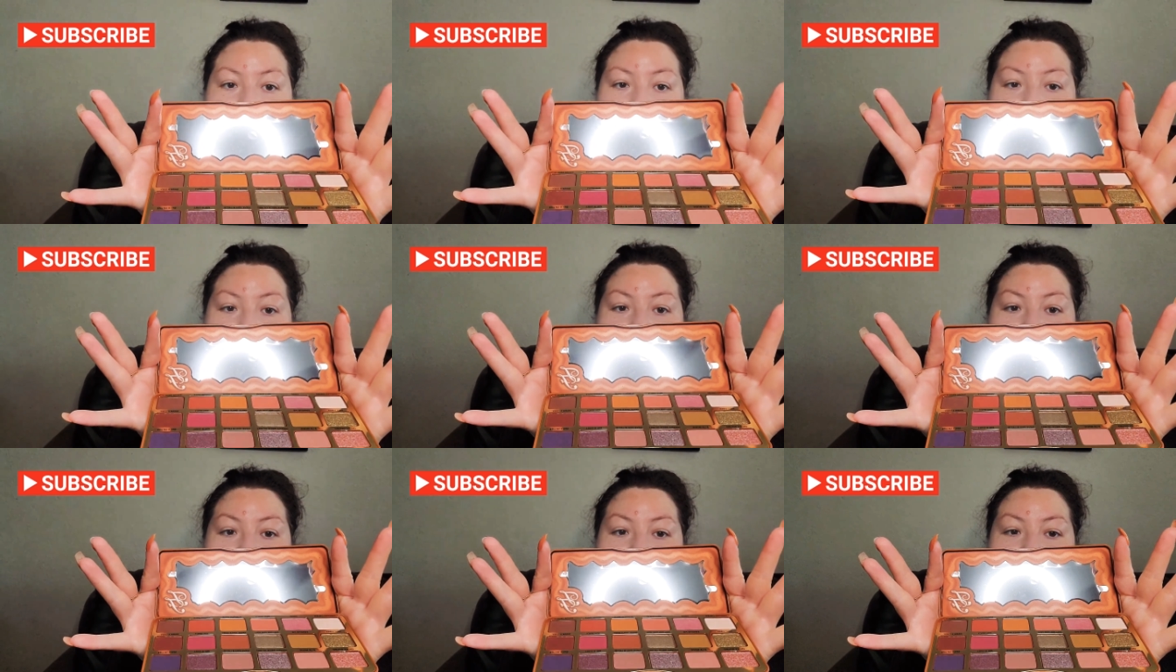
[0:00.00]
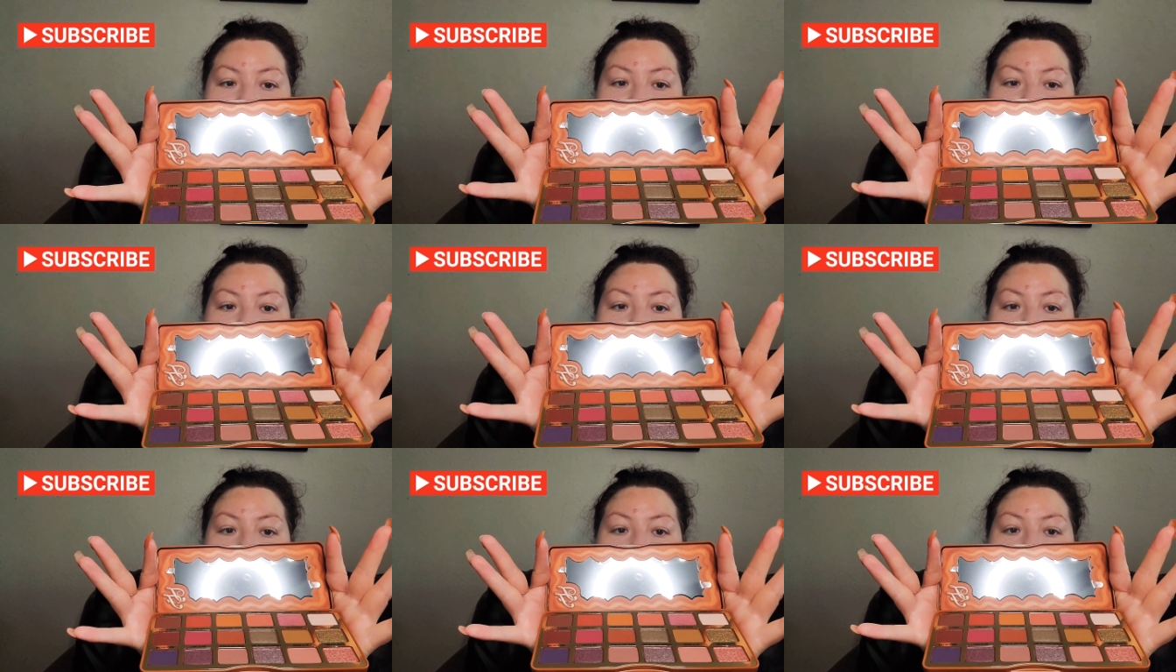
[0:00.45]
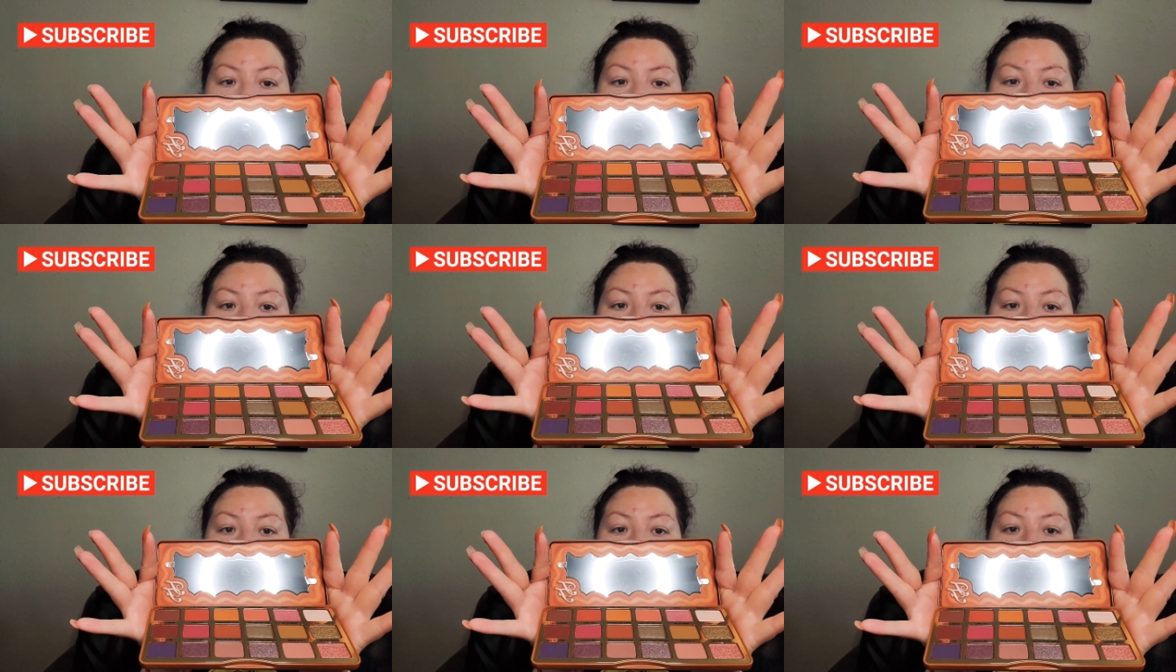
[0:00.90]
So this is what the
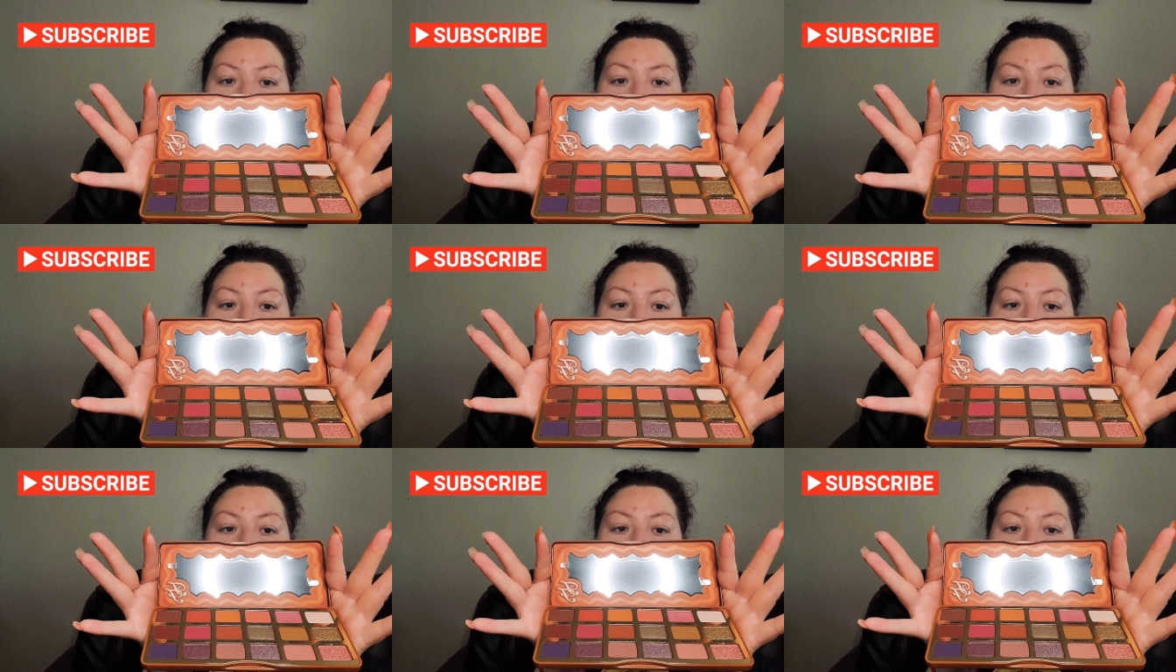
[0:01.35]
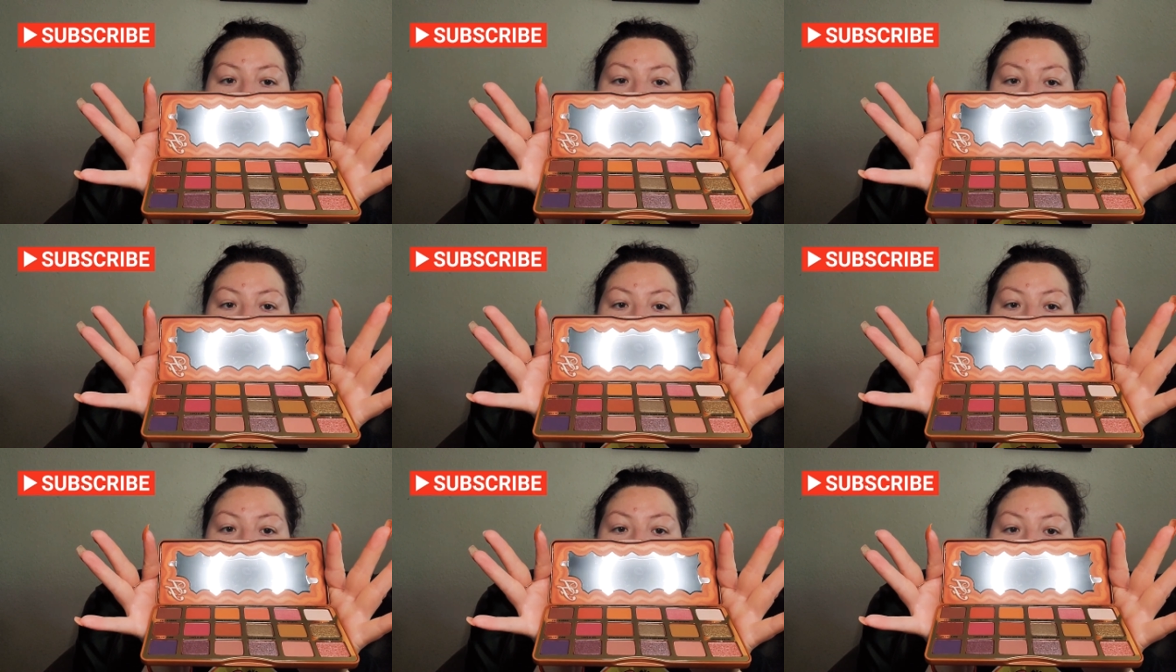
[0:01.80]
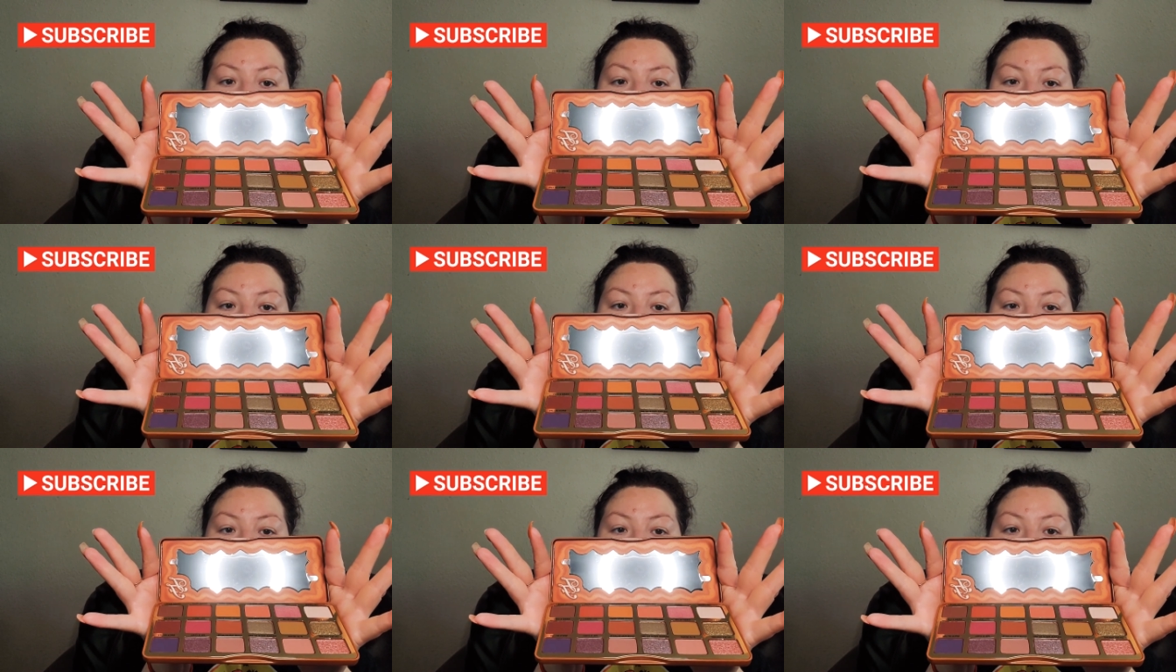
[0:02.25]
uh, palette
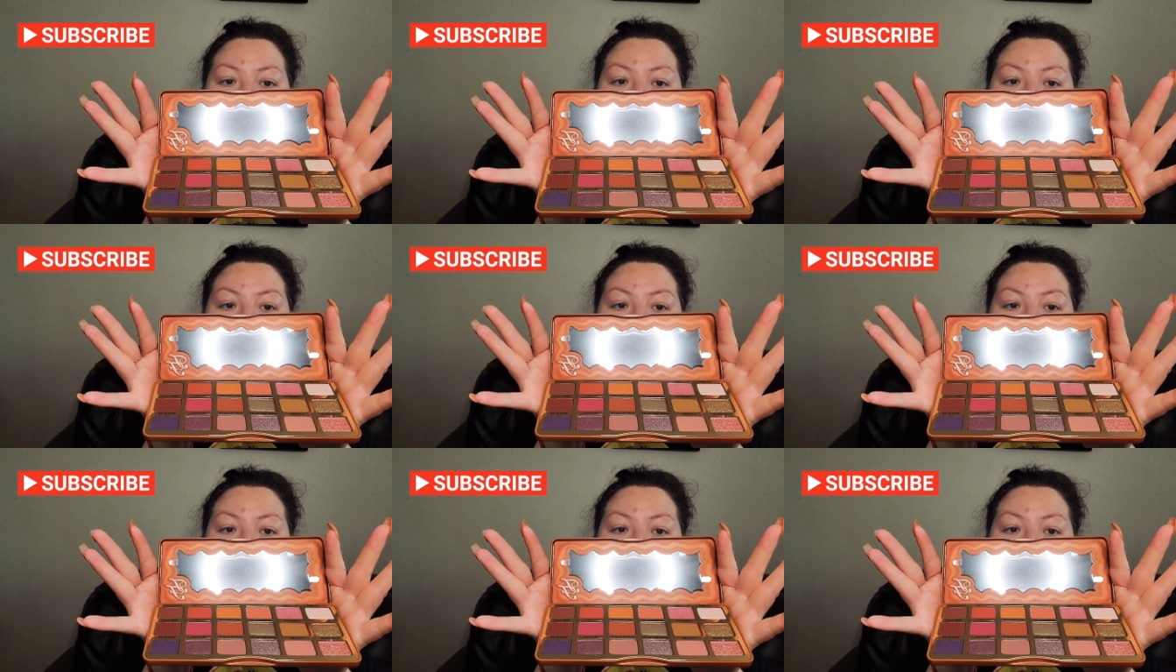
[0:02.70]
looks